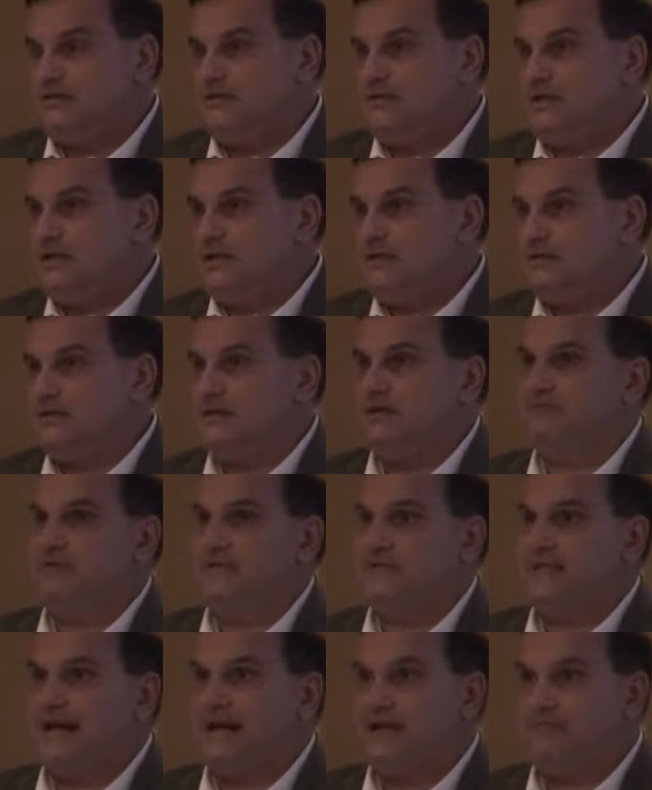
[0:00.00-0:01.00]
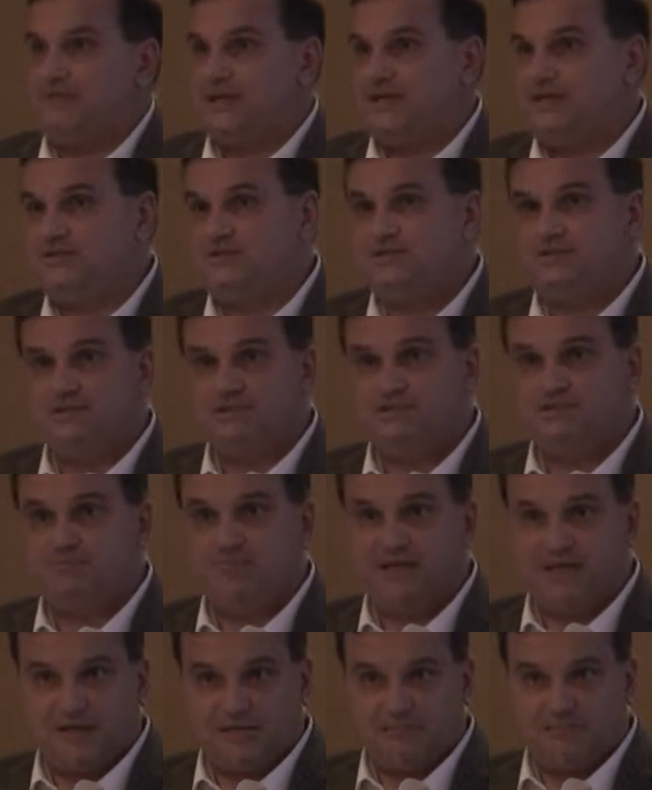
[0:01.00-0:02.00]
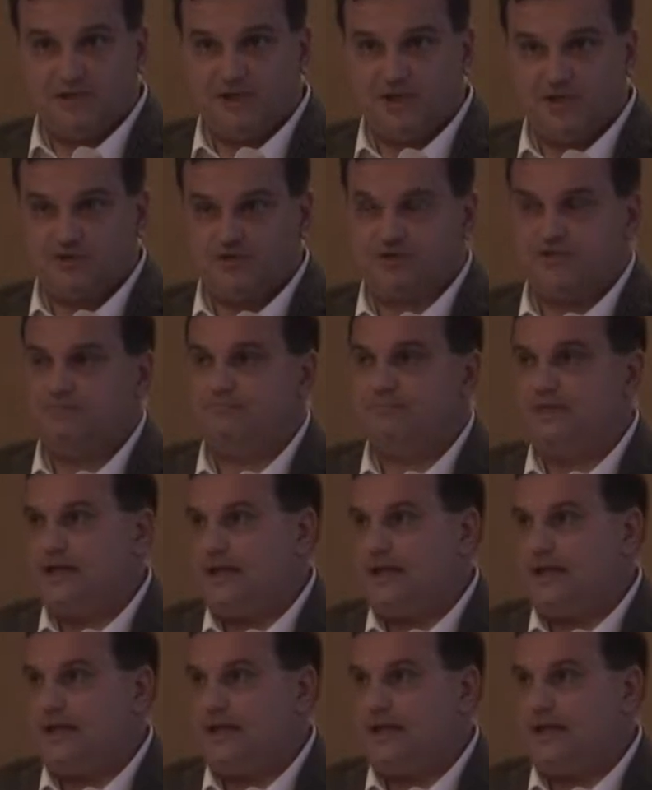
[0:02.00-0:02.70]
The levee database is being built,